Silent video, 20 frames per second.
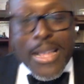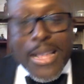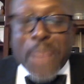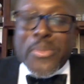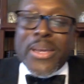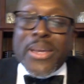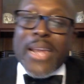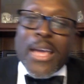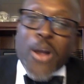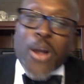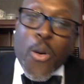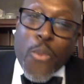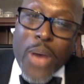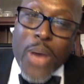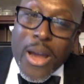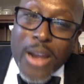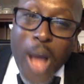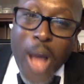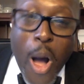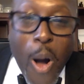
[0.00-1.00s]
That means they're gonna
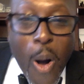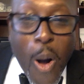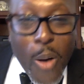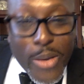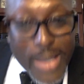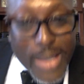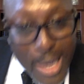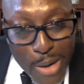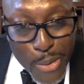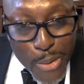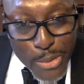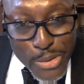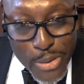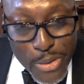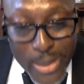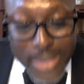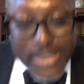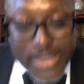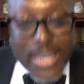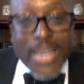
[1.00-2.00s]
wear the all yellow
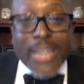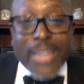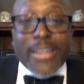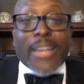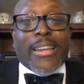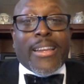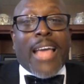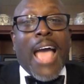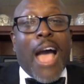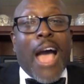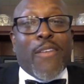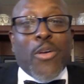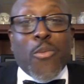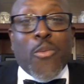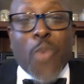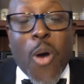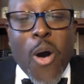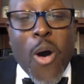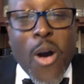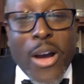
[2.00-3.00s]
joints that they haven't
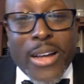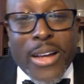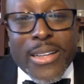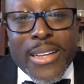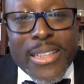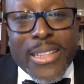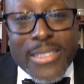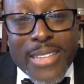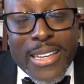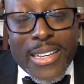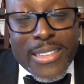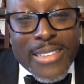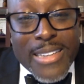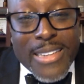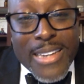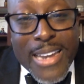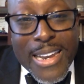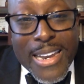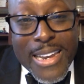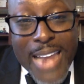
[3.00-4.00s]
worn since
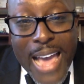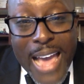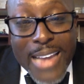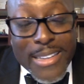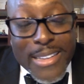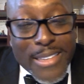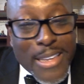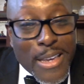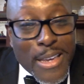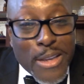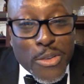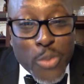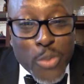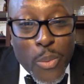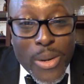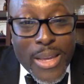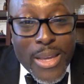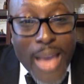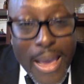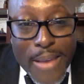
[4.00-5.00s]

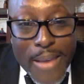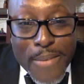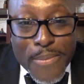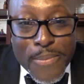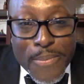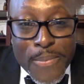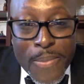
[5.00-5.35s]
1928.